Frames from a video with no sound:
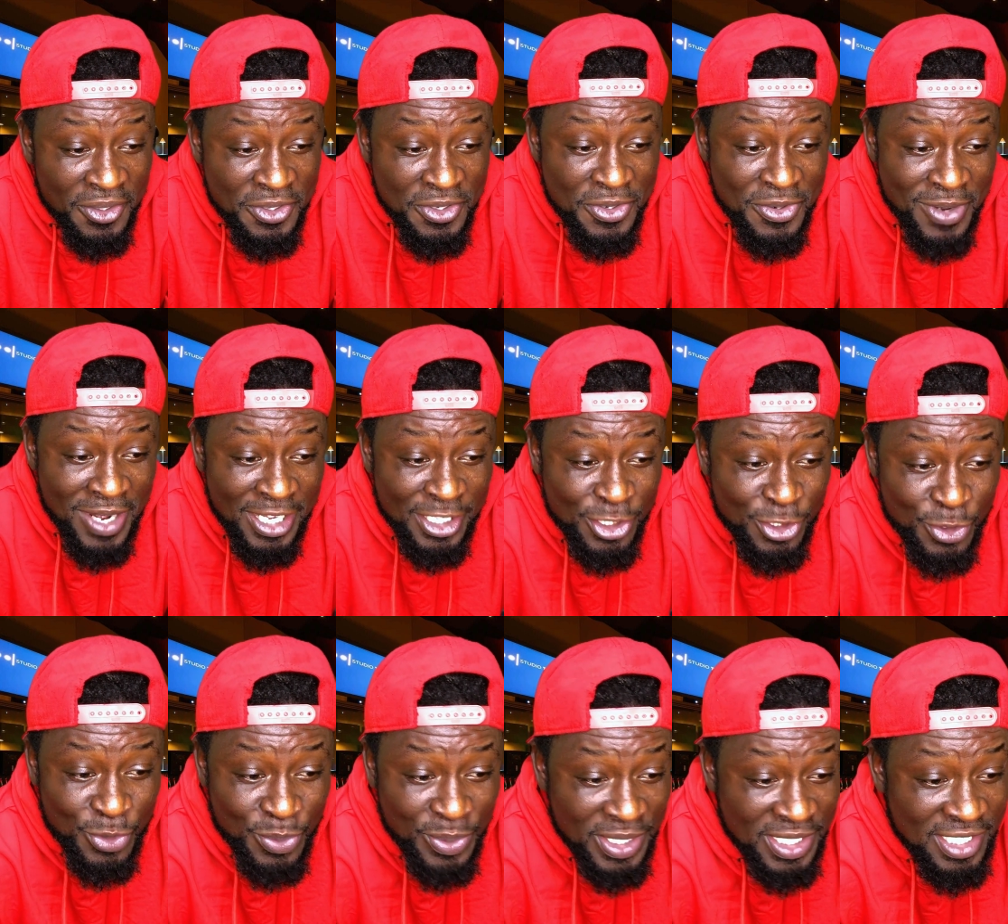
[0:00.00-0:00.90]
You are
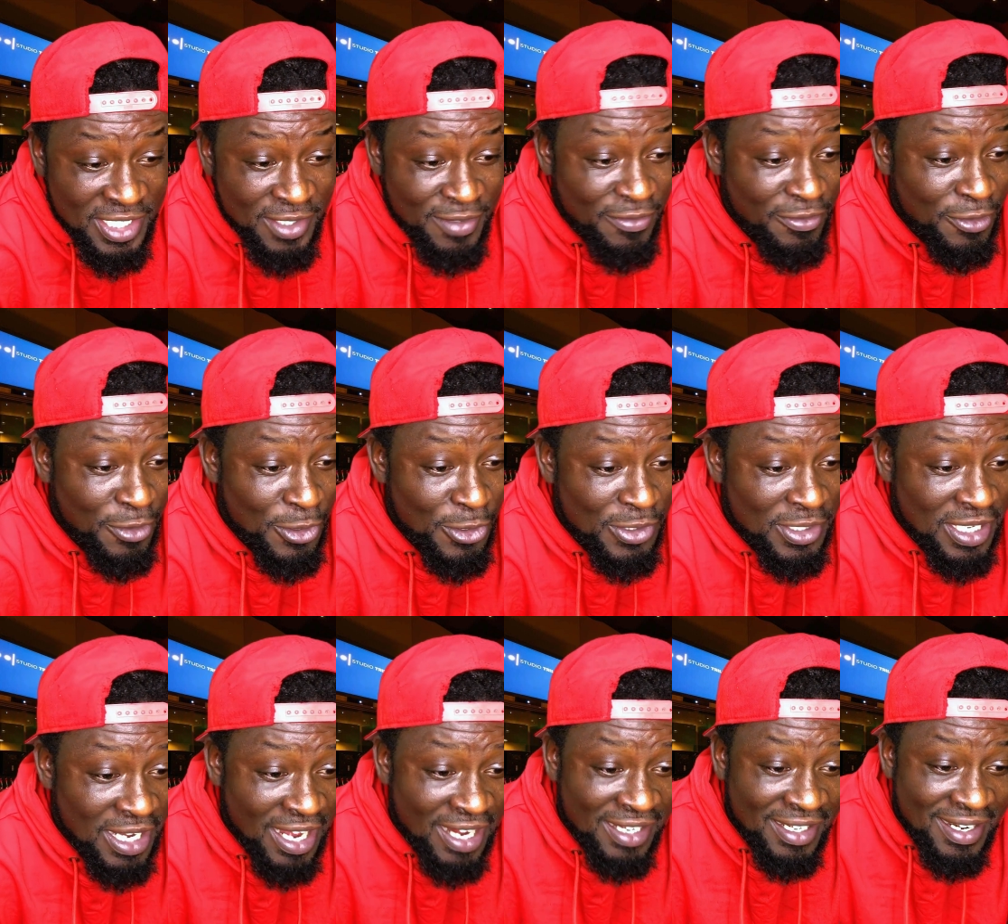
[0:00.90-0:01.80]
switching flows
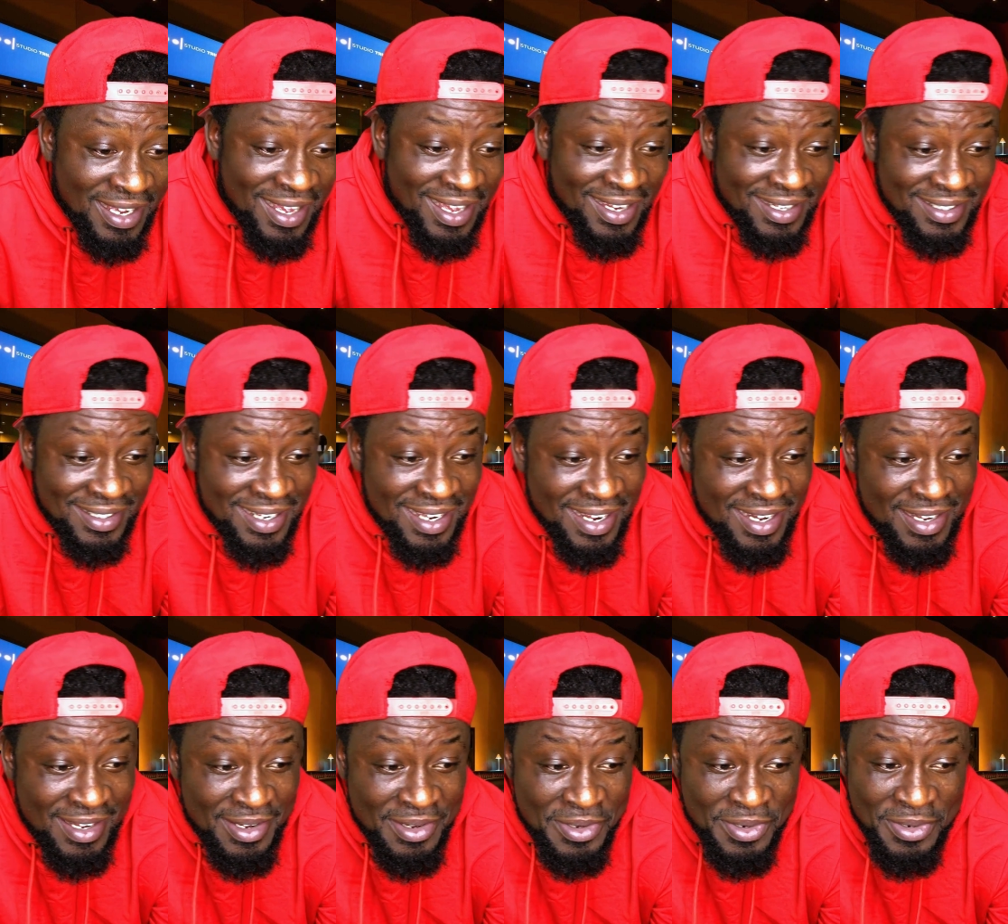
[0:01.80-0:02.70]
like that,
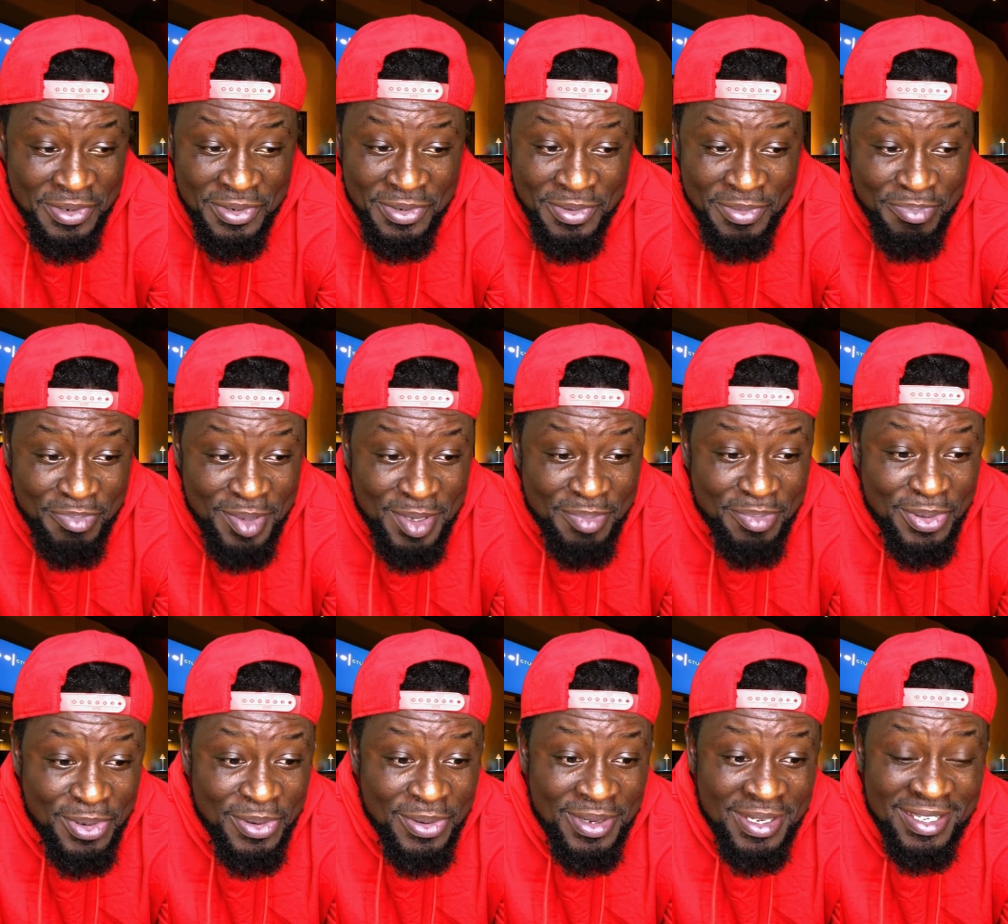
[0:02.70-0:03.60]
and you
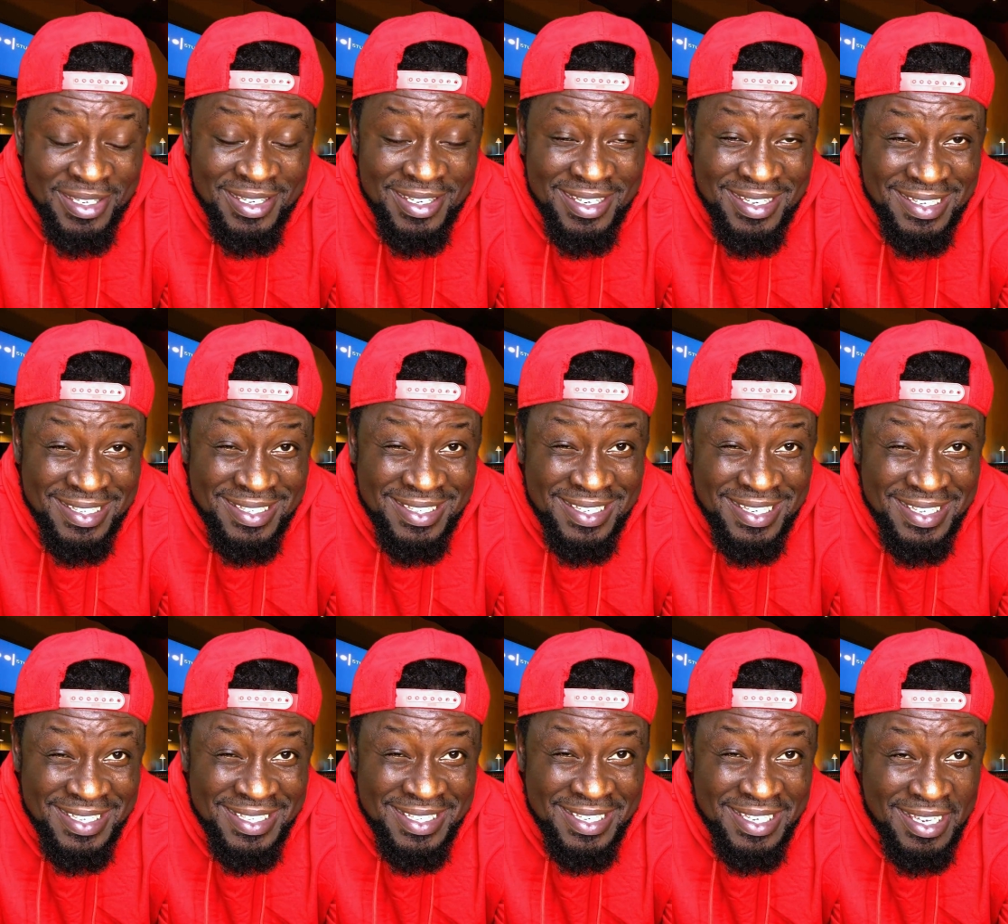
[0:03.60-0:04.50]
people,
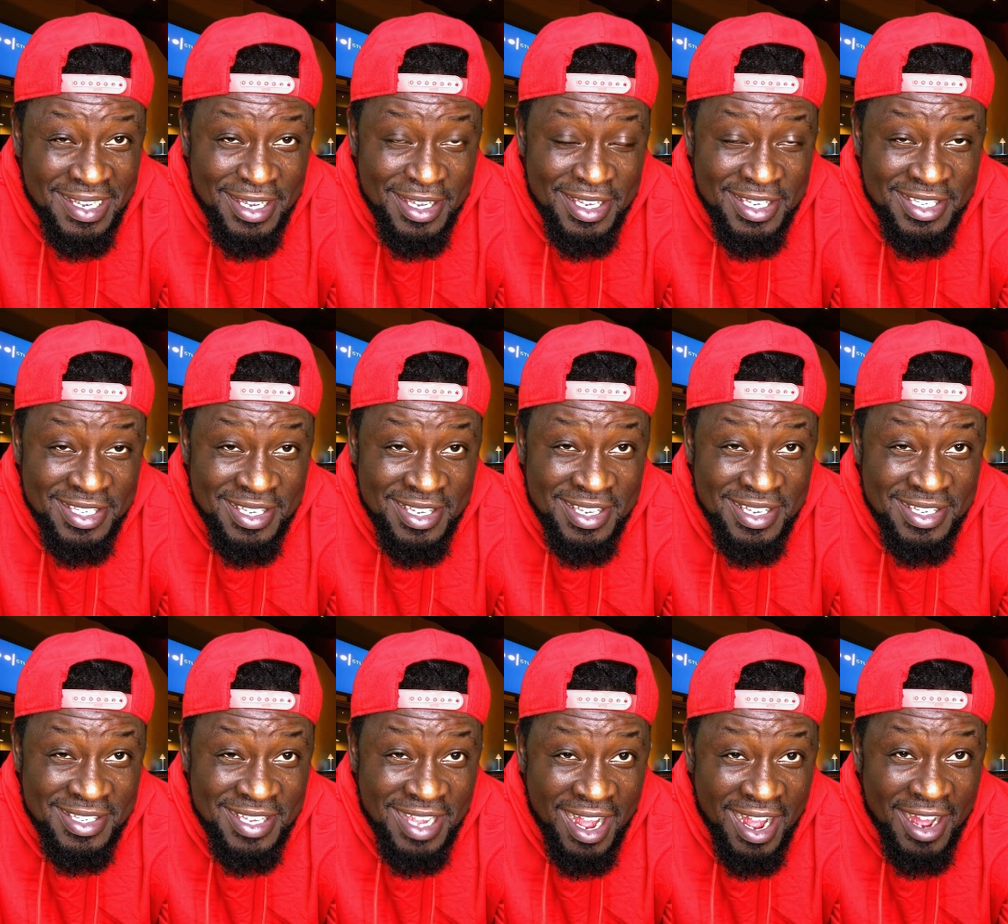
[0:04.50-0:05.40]

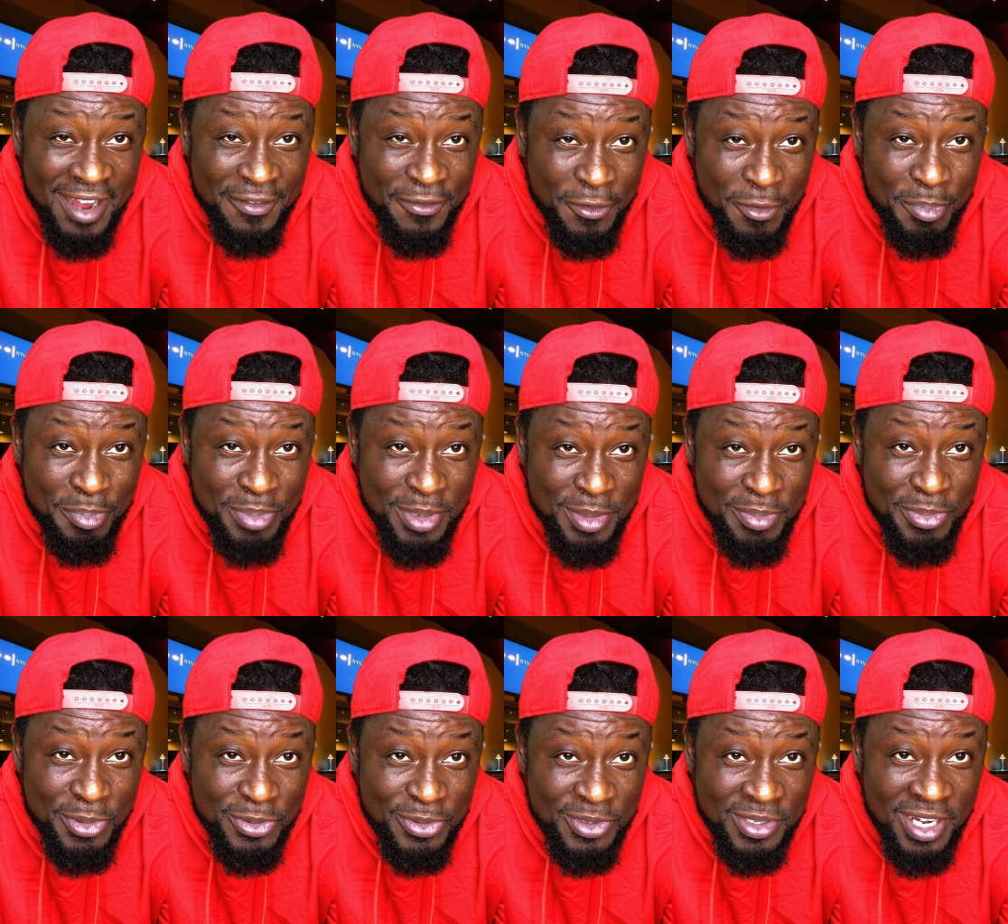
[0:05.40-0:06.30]
it's hard for
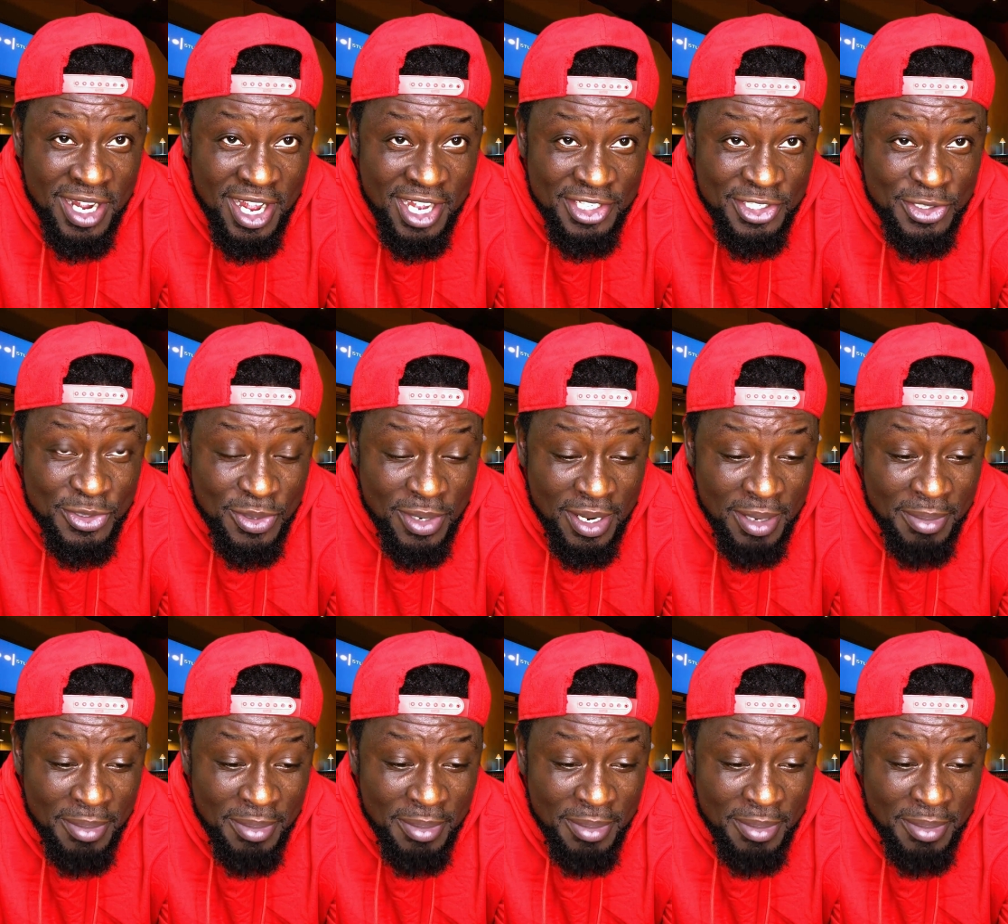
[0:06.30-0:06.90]
people to catch you